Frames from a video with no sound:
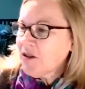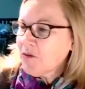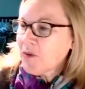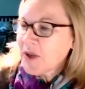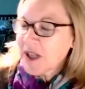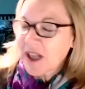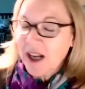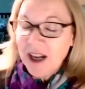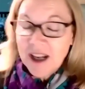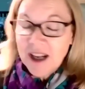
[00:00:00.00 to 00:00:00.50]

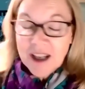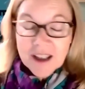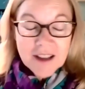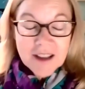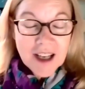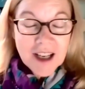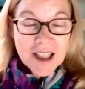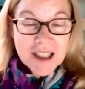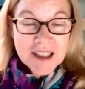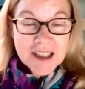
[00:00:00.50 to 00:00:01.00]
we are
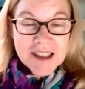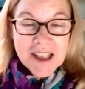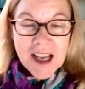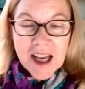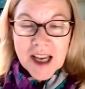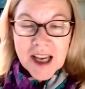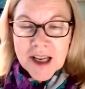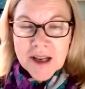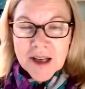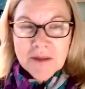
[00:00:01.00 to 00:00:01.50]
out of
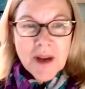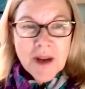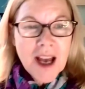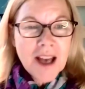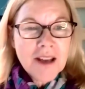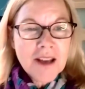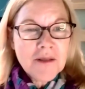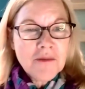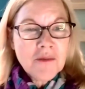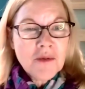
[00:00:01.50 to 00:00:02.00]
time.
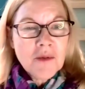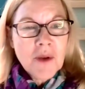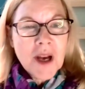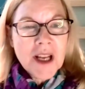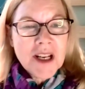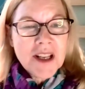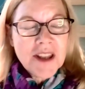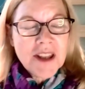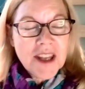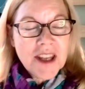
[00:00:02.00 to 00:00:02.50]
I
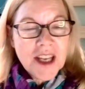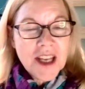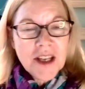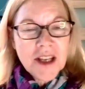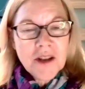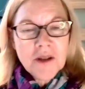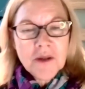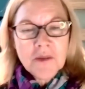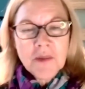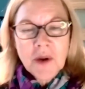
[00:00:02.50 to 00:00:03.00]
want to thank
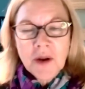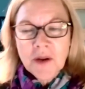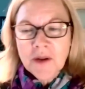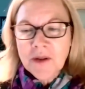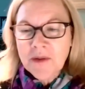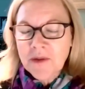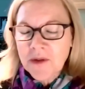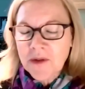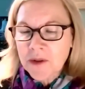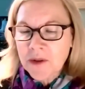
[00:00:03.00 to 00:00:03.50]
you both
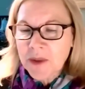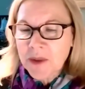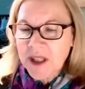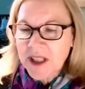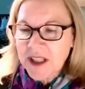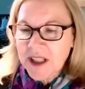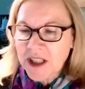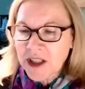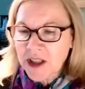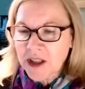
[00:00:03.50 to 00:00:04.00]
for
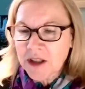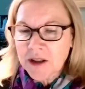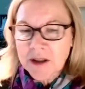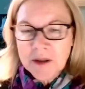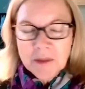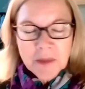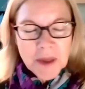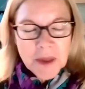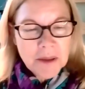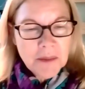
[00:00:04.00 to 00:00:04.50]
being here
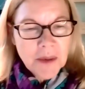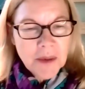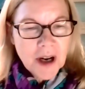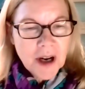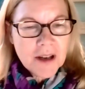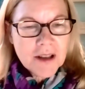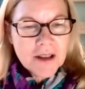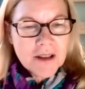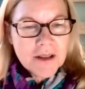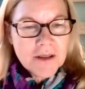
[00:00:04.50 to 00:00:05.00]
and being
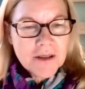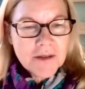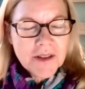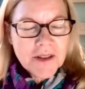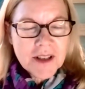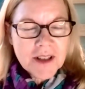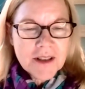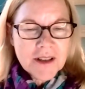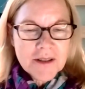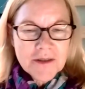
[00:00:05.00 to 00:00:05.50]
part of
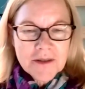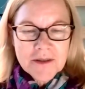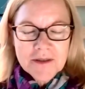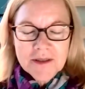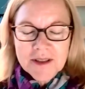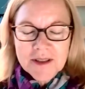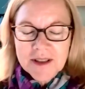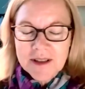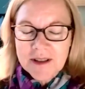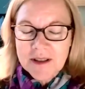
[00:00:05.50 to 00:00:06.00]
the
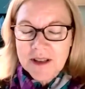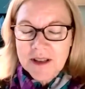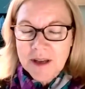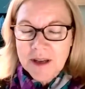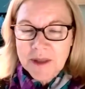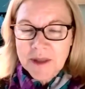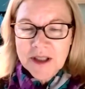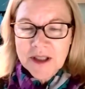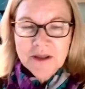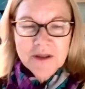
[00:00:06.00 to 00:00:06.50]

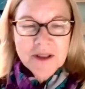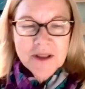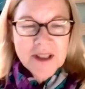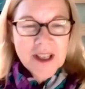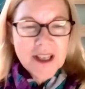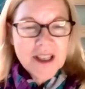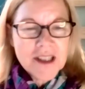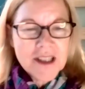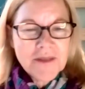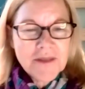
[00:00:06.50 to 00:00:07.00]
MSU
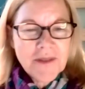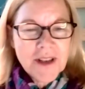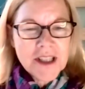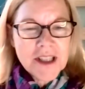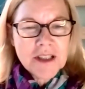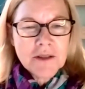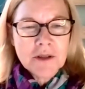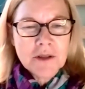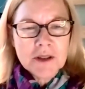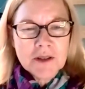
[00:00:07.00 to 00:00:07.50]
Science
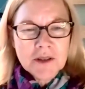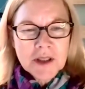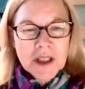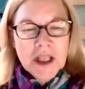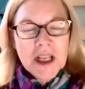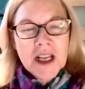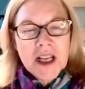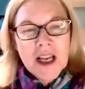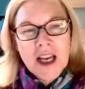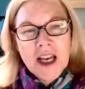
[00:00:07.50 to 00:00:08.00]
Festival.
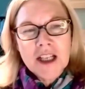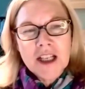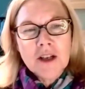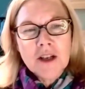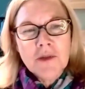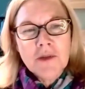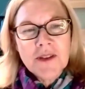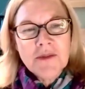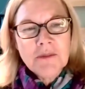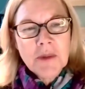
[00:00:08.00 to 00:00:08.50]
I know
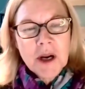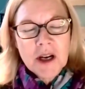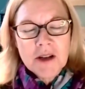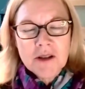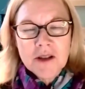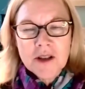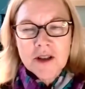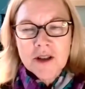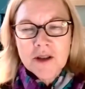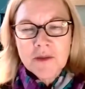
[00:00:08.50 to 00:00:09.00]
we've
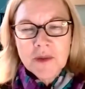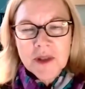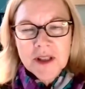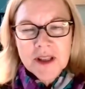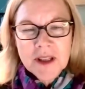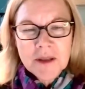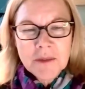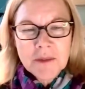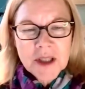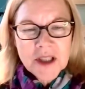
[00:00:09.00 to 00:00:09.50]
partnered with
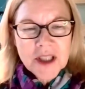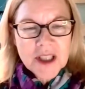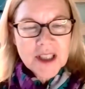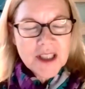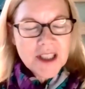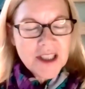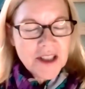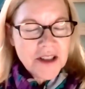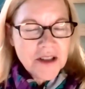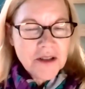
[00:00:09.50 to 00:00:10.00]
the
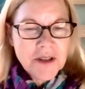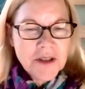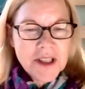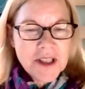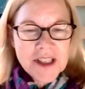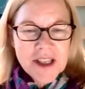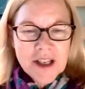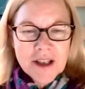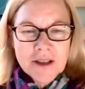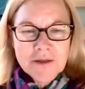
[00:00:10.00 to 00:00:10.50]
Michigan History
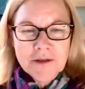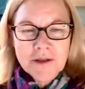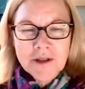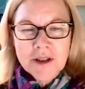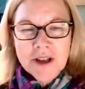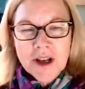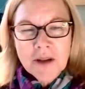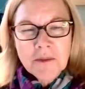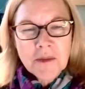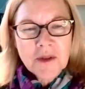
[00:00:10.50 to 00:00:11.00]
Center for a
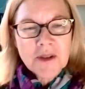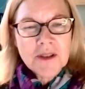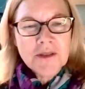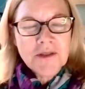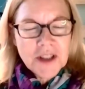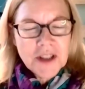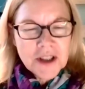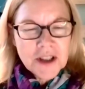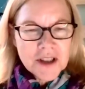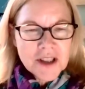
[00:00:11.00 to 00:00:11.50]
number of
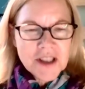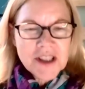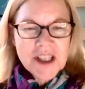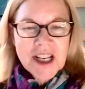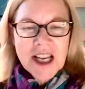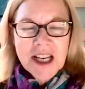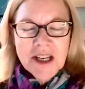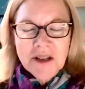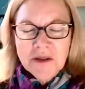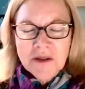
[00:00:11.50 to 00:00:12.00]
years
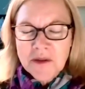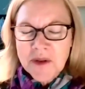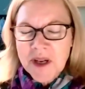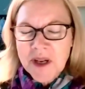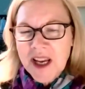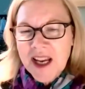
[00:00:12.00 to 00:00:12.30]
now,